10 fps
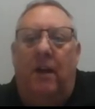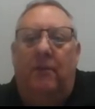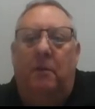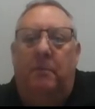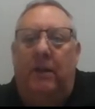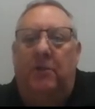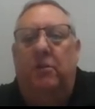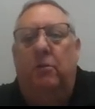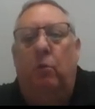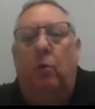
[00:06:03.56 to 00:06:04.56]
having the
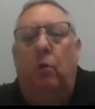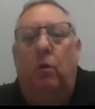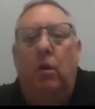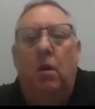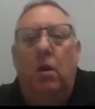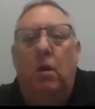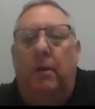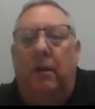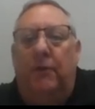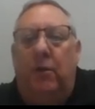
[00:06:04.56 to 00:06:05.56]
pitch and the roll.
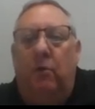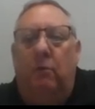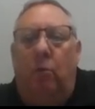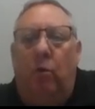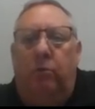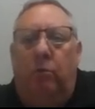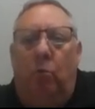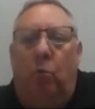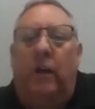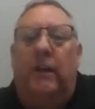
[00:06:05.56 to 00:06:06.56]
But if you were
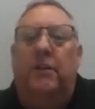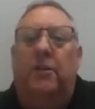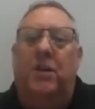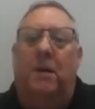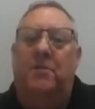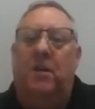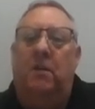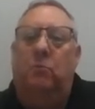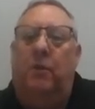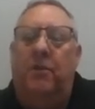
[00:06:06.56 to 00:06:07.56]
walking the job
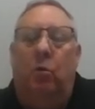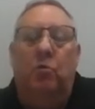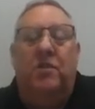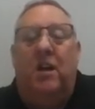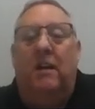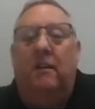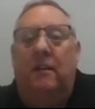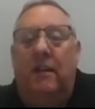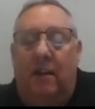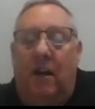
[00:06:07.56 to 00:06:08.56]
site with no sound
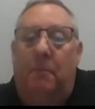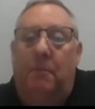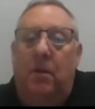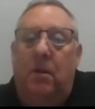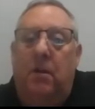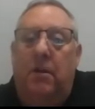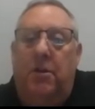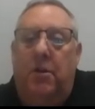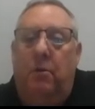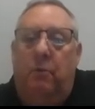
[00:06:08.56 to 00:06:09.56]
lit up,
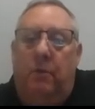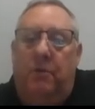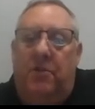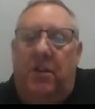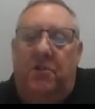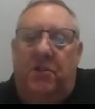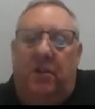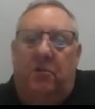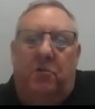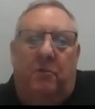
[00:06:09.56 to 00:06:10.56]
you would see
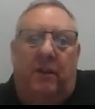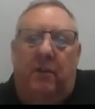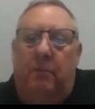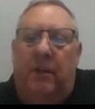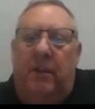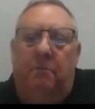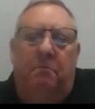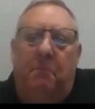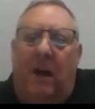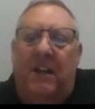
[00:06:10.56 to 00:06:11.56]
signal strength. It would be
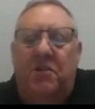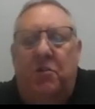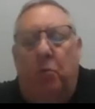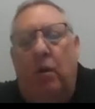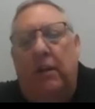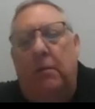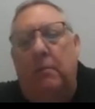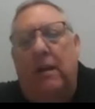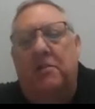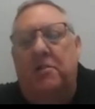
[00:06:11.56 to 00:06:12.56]
minus 20,
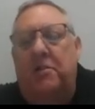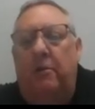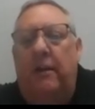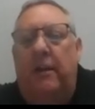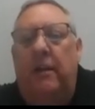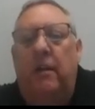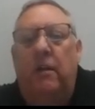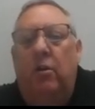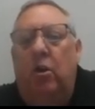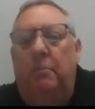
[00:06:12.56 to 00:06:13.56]
minus 30,
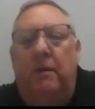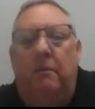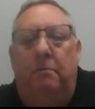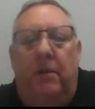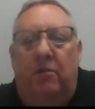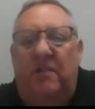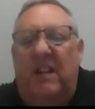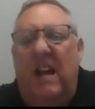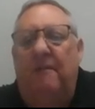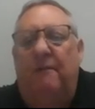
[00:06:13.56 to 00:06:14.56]
could be
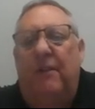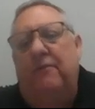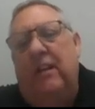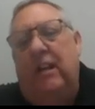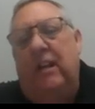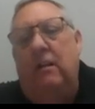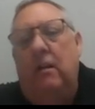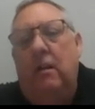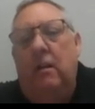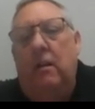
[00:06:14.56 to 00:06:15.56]
10, 15.
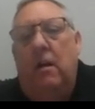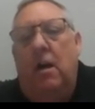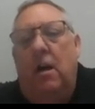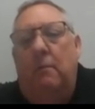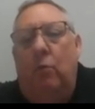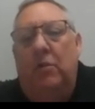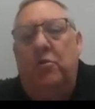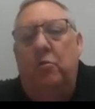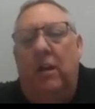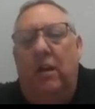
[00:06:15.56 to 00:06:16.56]

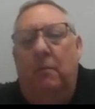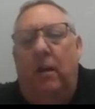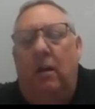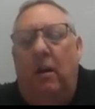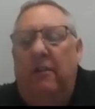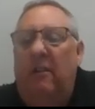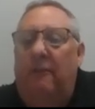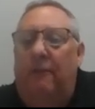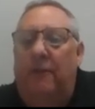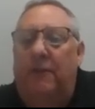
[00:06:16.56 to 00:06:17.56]
Once you hit about
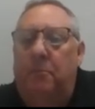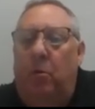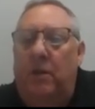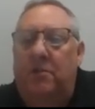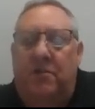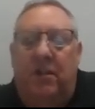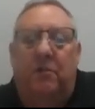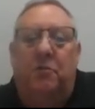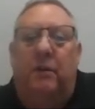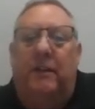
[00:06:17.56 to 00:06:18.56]
150 points of
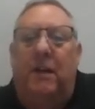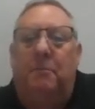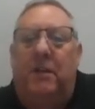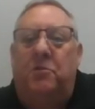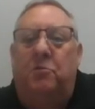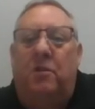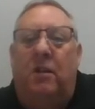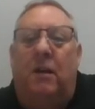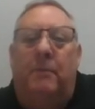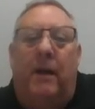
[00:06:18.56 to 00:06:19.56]
signal strength, that means there's a
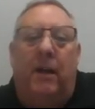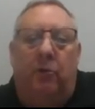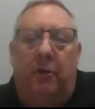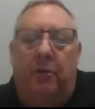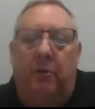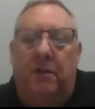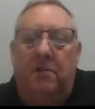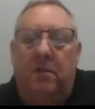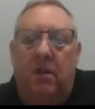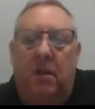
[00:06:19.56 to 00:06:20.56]
lot of background
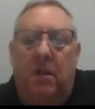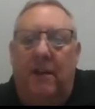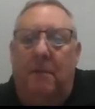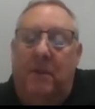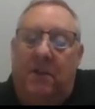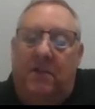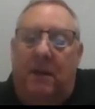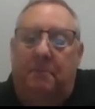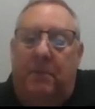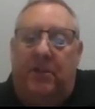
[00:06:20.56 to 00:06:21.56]
noise. That means
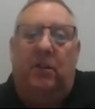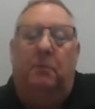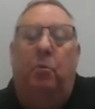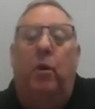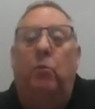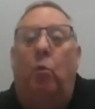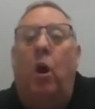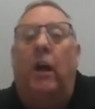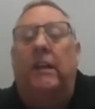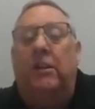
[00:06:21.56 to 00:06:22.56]
that particular point
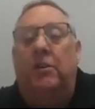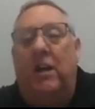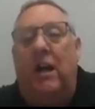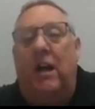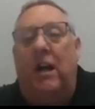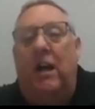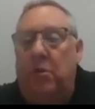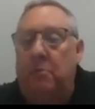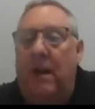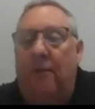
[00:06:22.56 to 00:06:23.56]
walking the job,
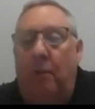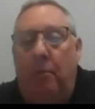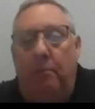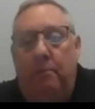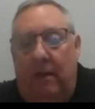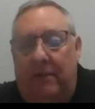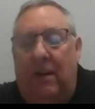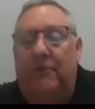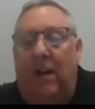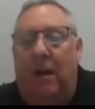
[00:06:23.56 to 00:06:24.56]
you may have a
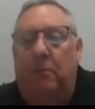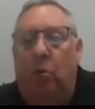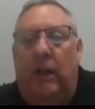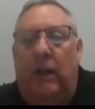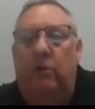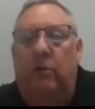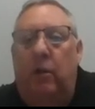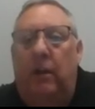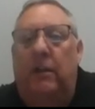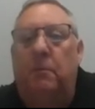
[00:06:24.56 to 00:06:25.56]
tough time locating or
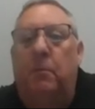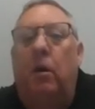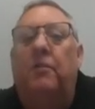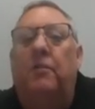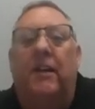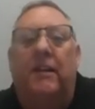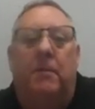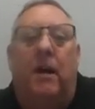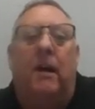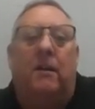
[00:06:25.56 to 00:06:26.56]
getting the ball to stay in the
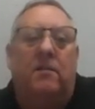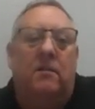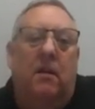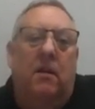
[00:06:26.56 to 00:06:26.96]
box.